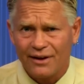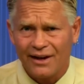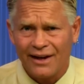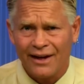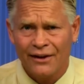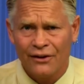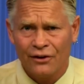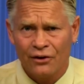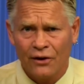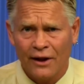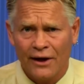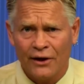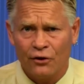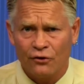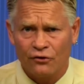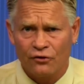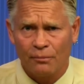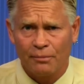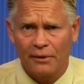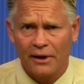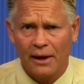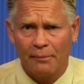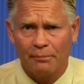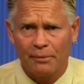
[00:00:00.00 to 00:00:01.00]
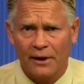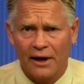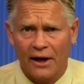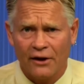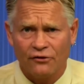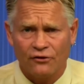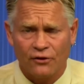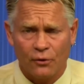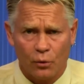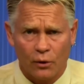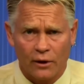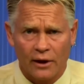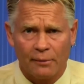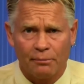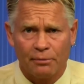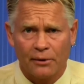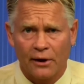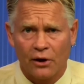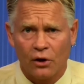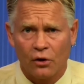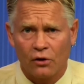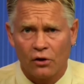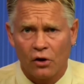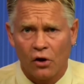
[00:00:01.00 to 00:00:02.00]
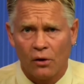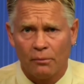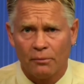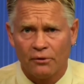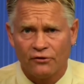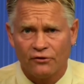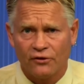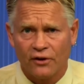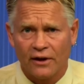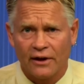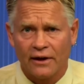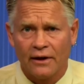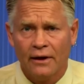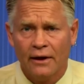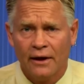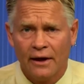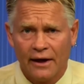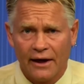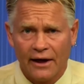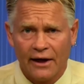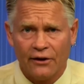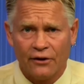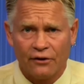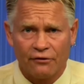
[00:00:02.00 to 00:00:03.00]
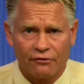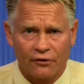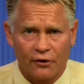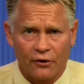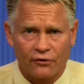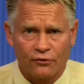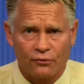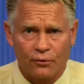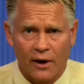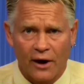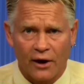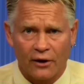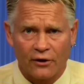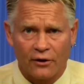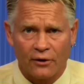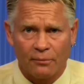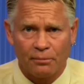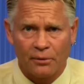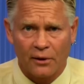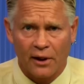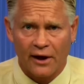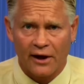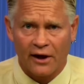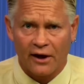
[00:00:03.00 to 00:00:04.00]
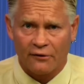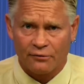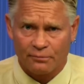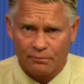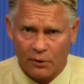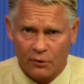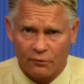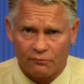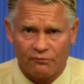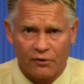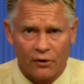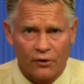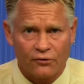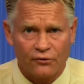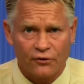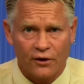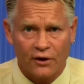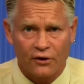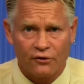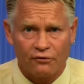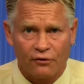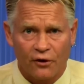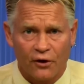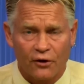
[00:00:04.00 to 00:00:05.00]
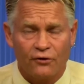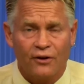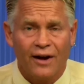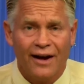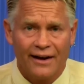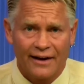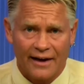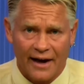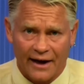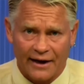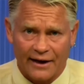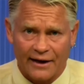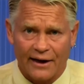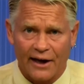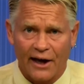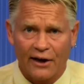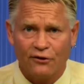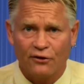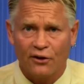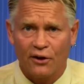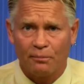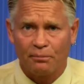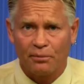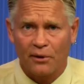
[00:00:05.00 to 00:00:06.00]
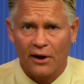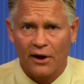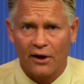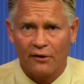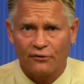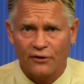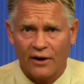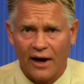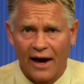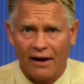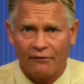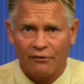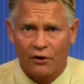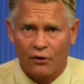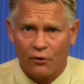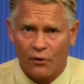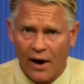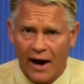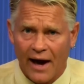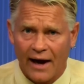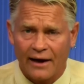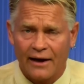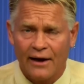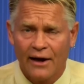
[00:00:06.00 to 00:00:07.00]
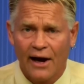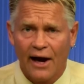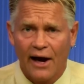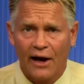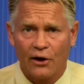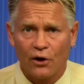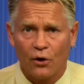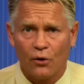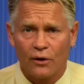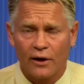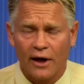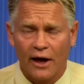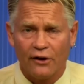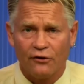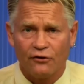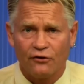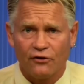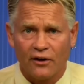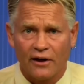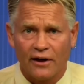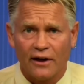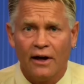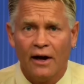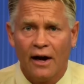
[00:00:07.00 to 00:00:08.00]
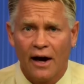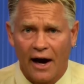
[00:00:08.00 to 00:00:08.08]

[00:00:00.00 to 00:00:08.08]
And the Lakers will be up against it when they play Oklahoma City in the first round of the playoffs. But first things first, got to get to the playoffs to have a crack at OKC.